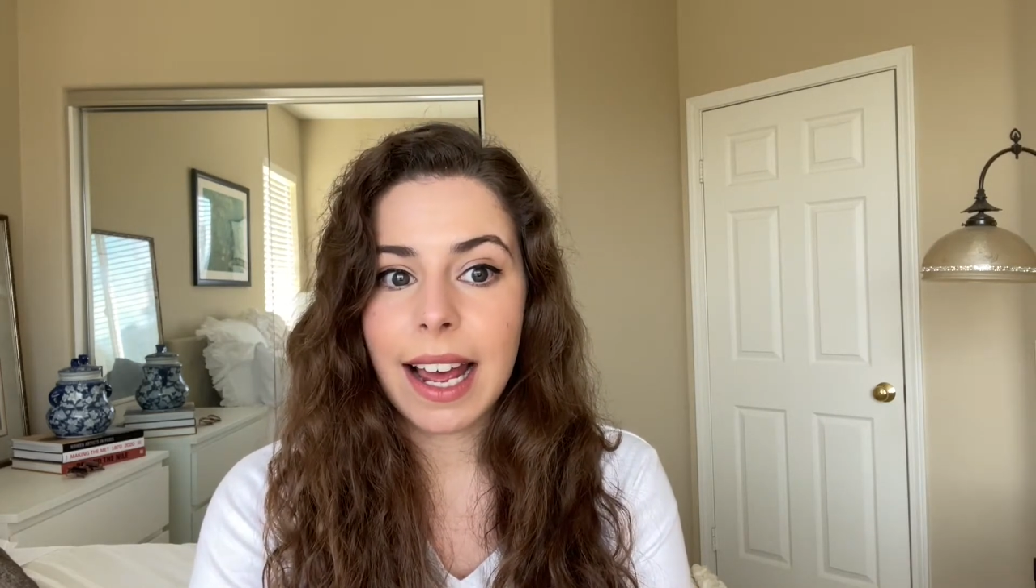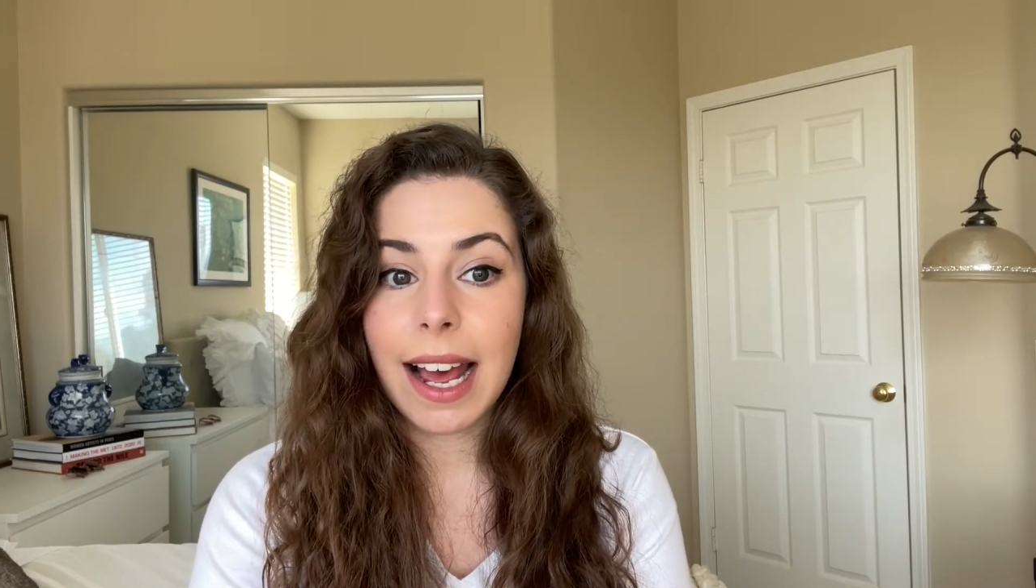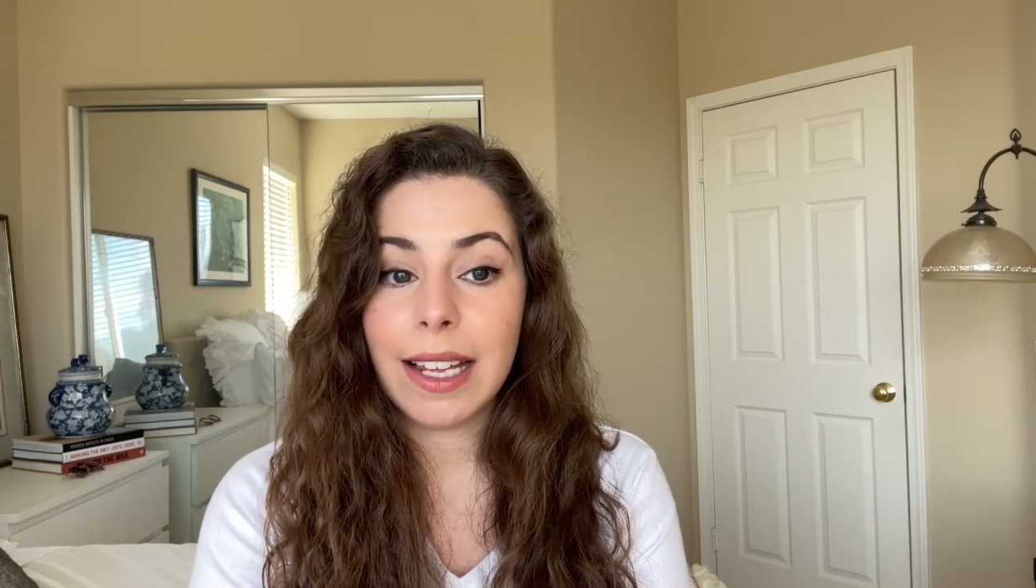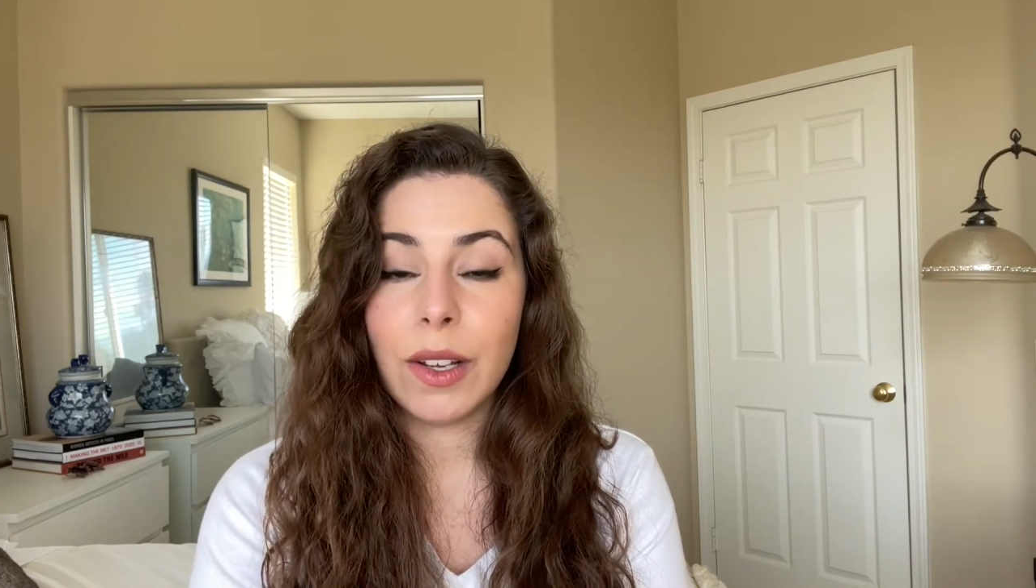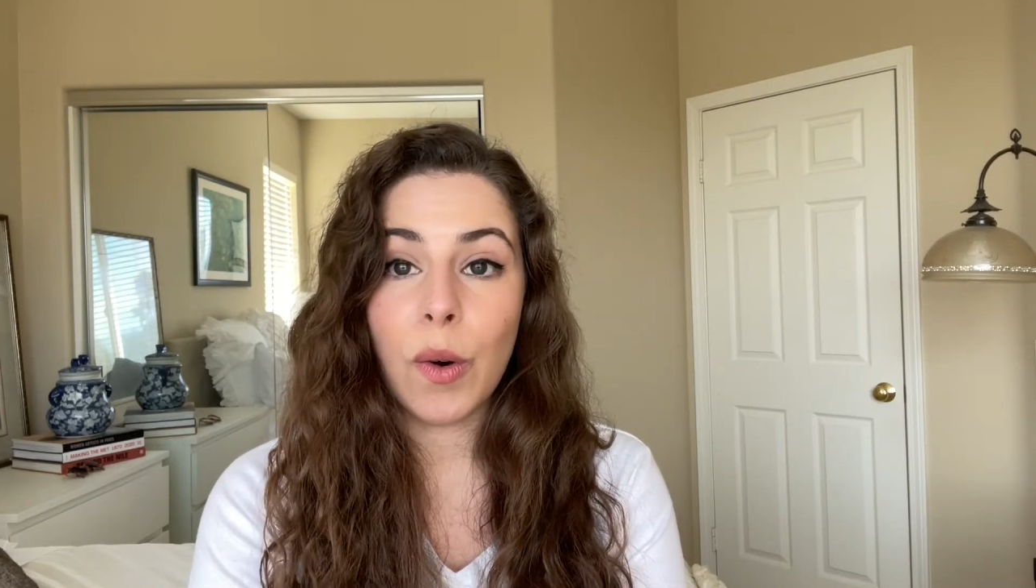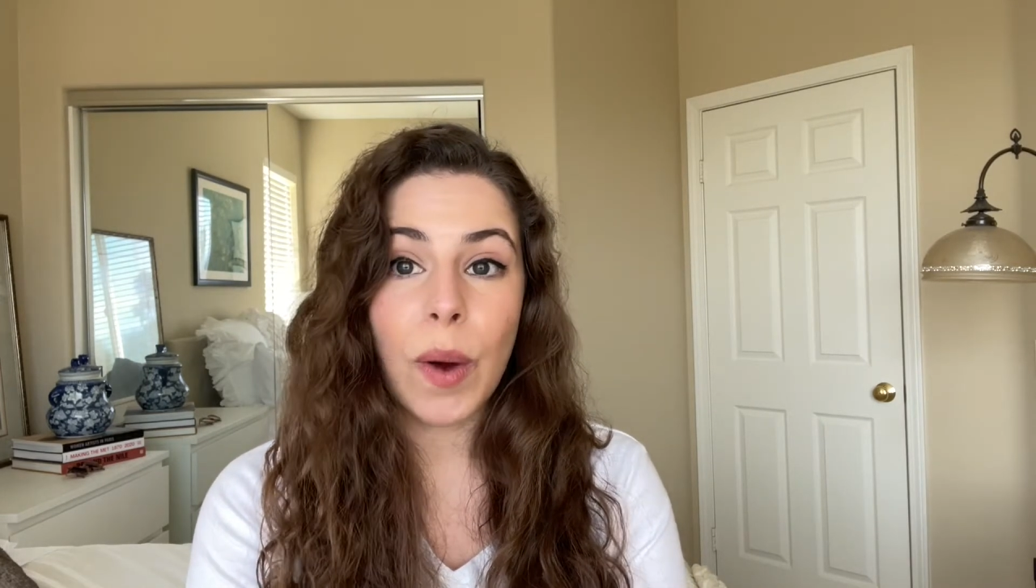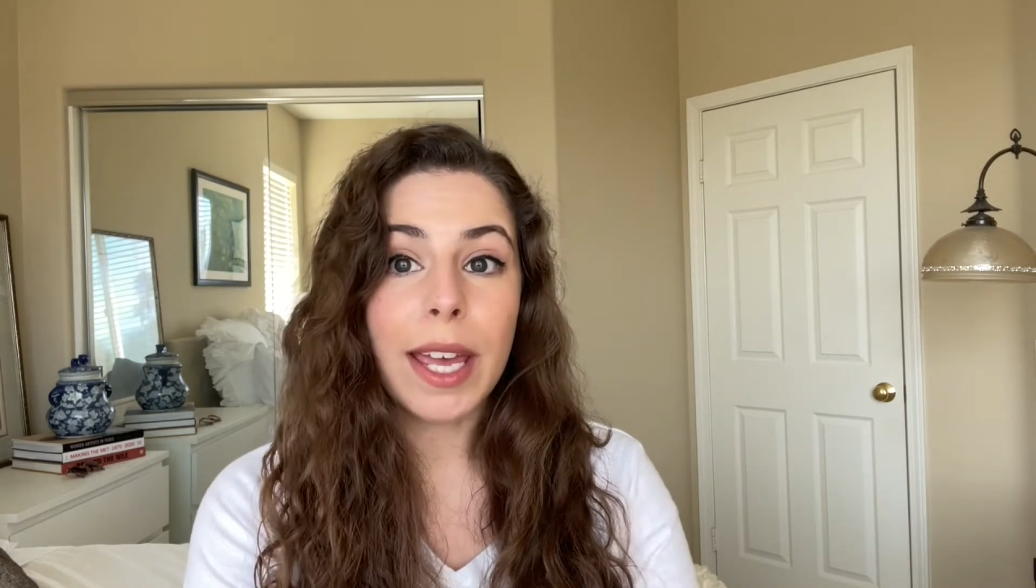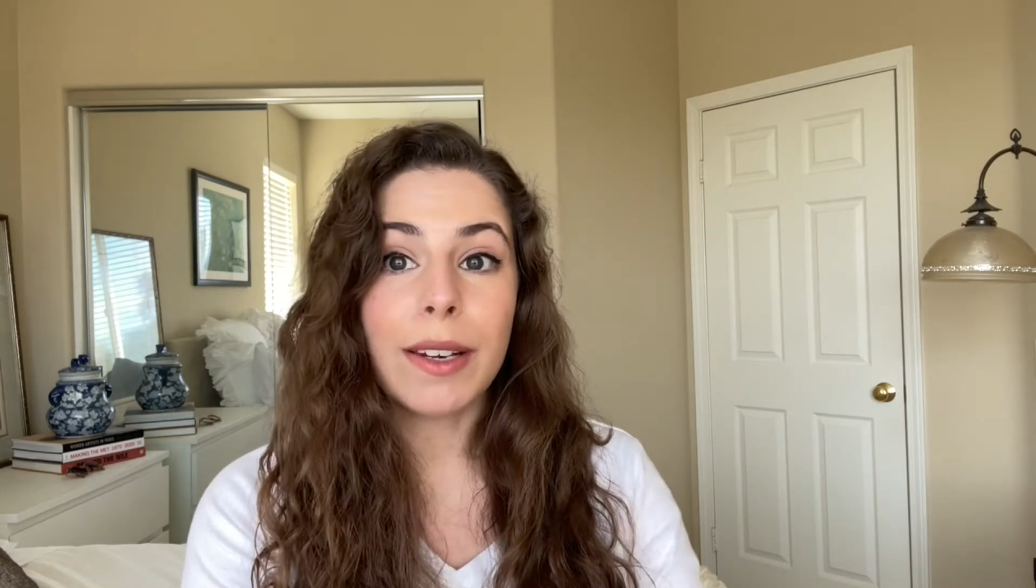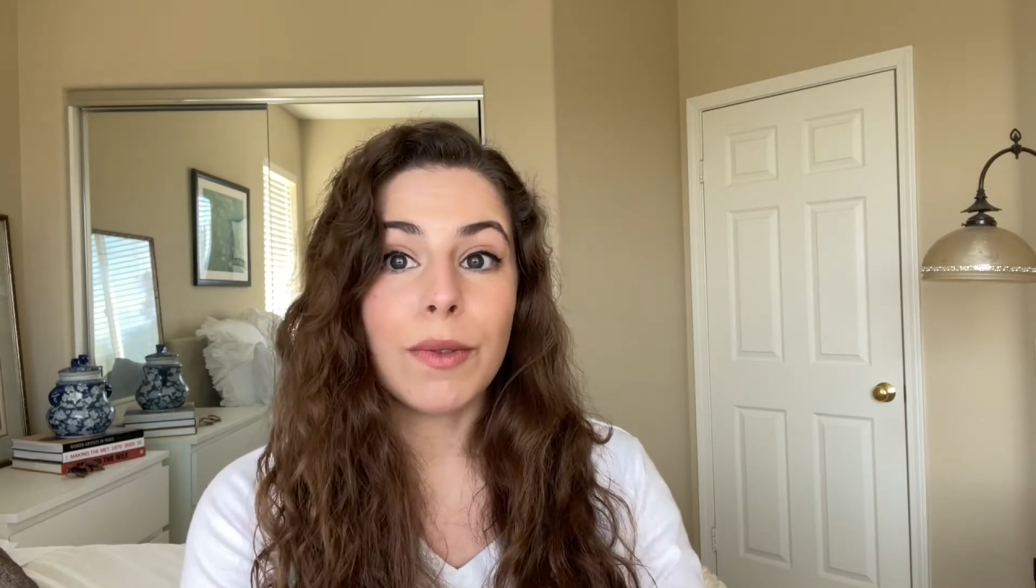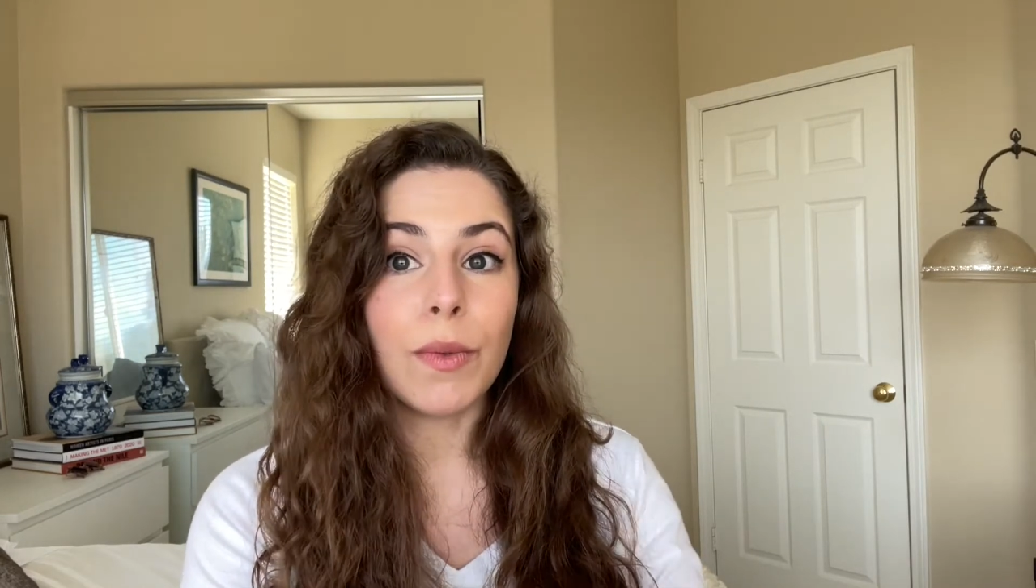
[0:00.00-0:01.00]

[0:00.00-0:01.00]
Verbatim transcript: as a white